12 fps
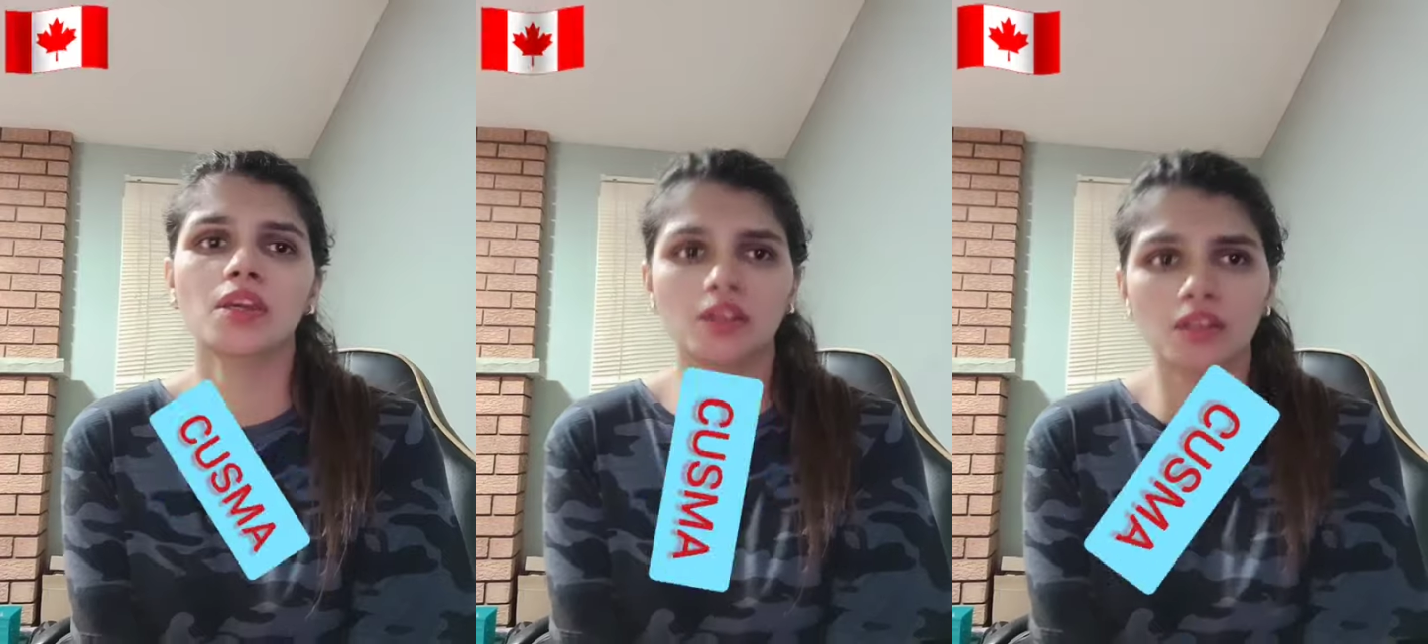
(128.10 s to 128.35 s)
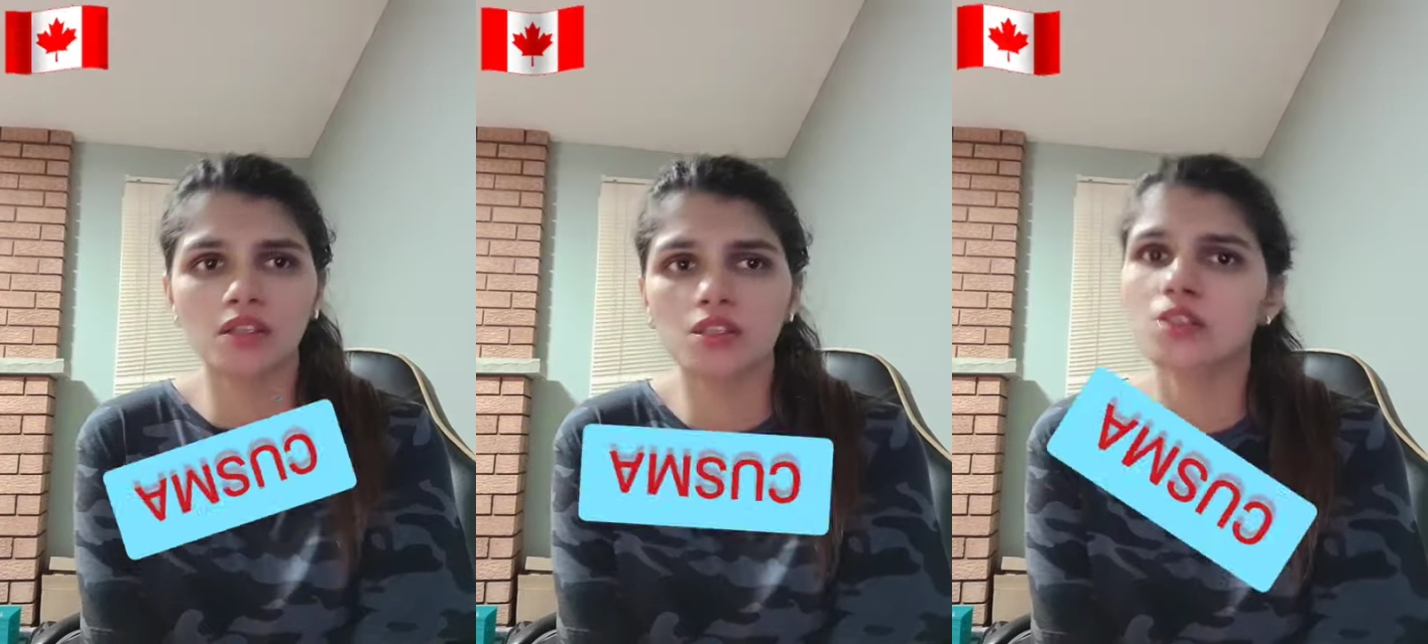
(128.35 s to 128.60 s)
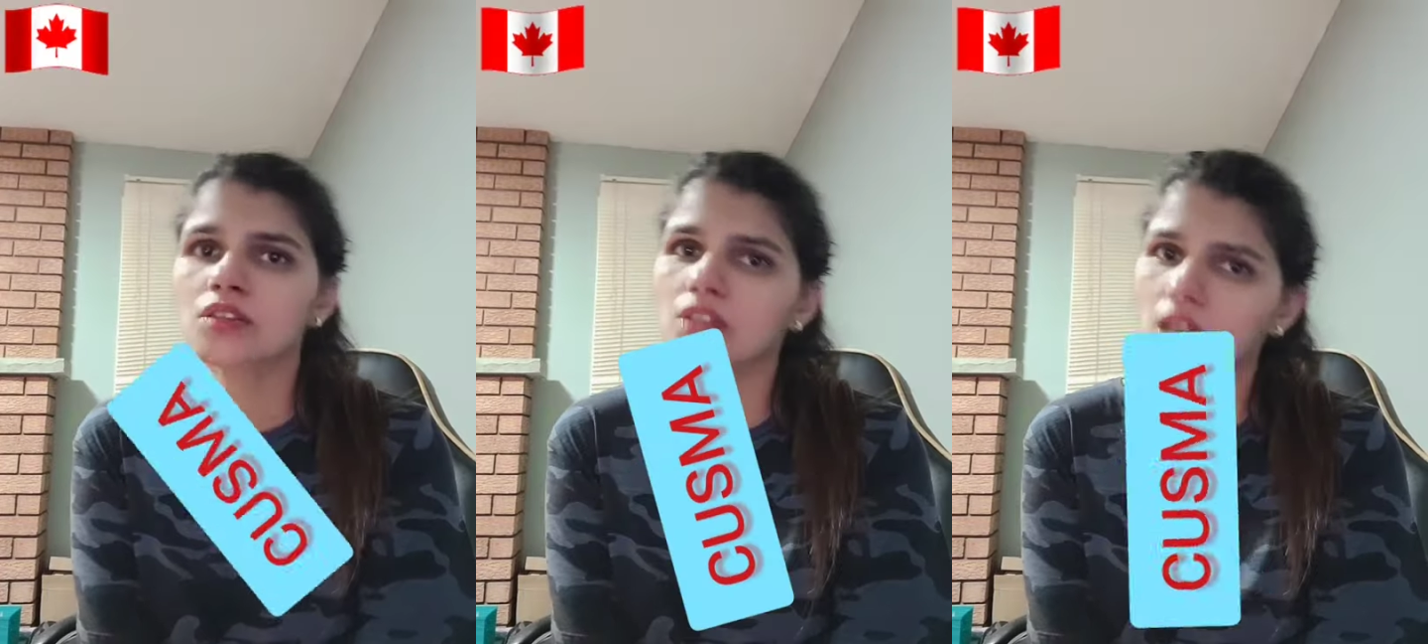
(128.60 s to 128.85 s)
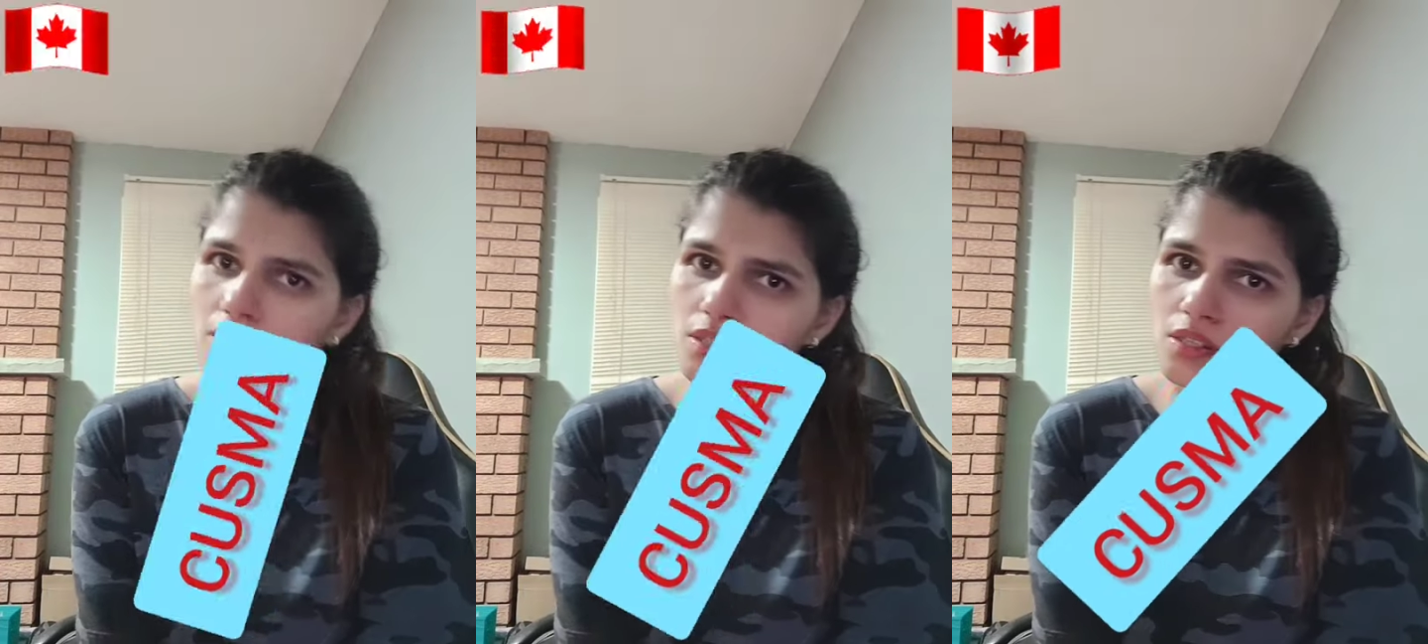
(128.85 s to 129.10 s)
Canadian
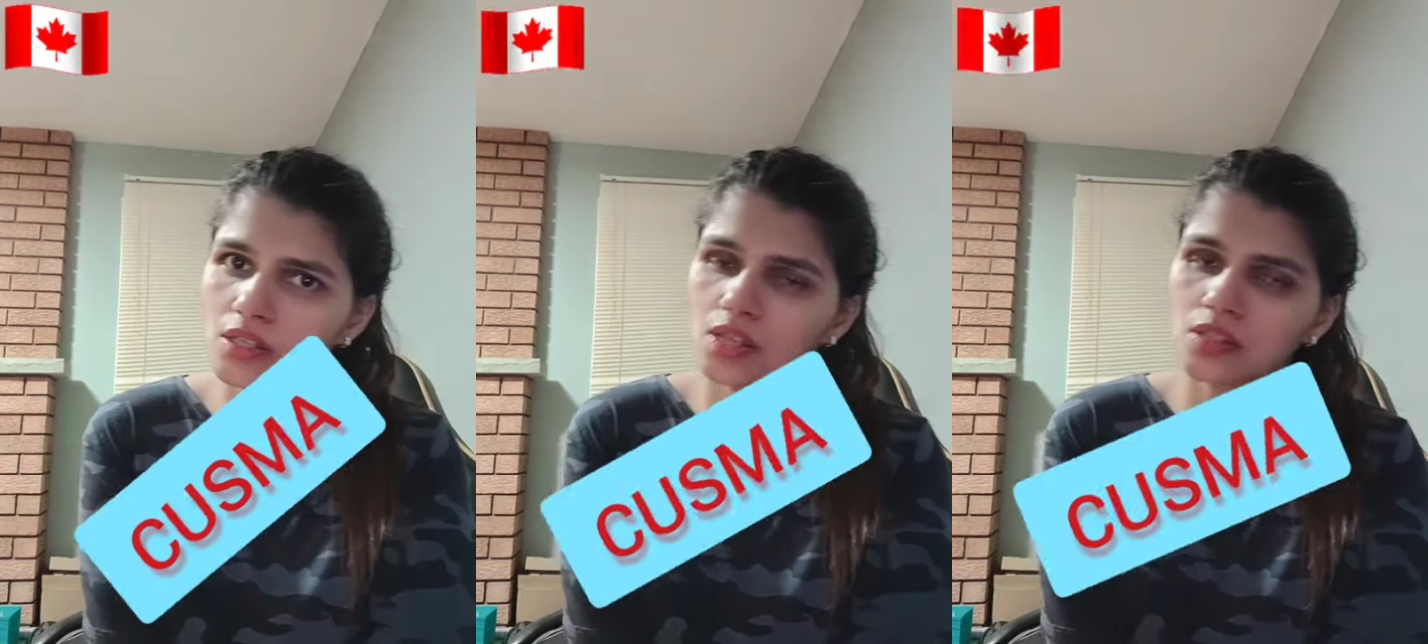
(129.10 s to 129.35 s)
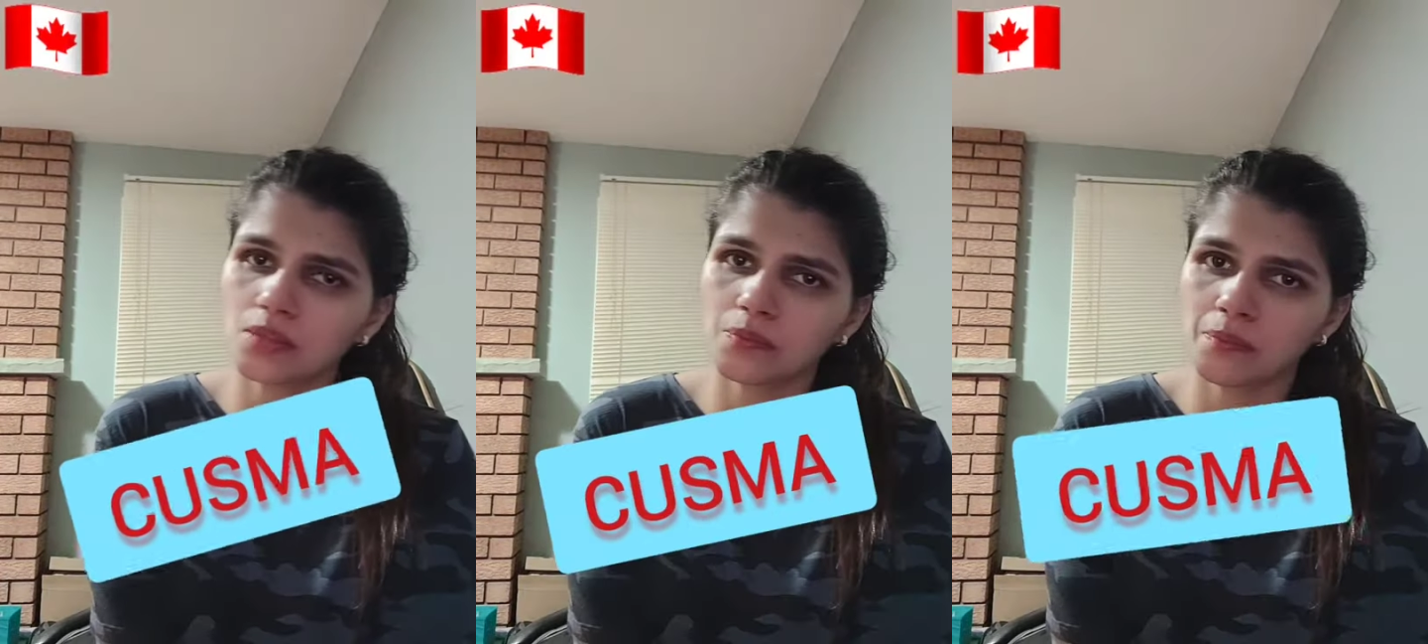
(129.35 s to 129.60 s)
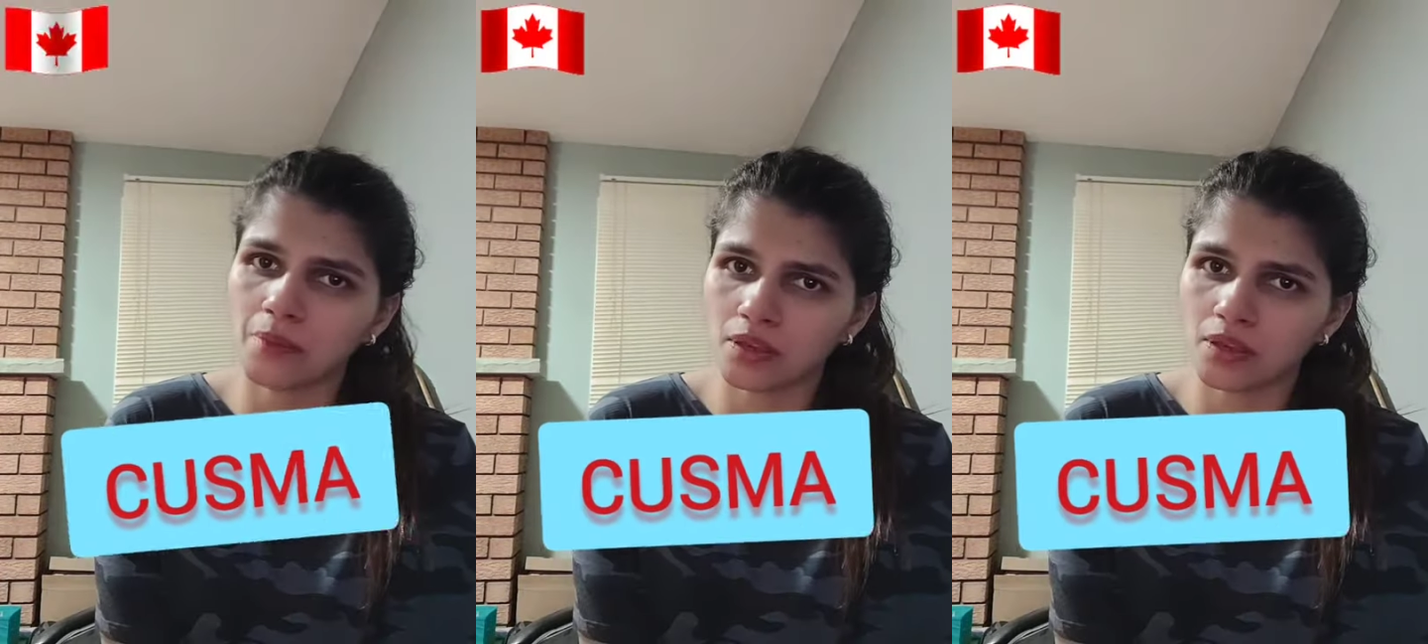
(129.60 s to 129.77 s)
United States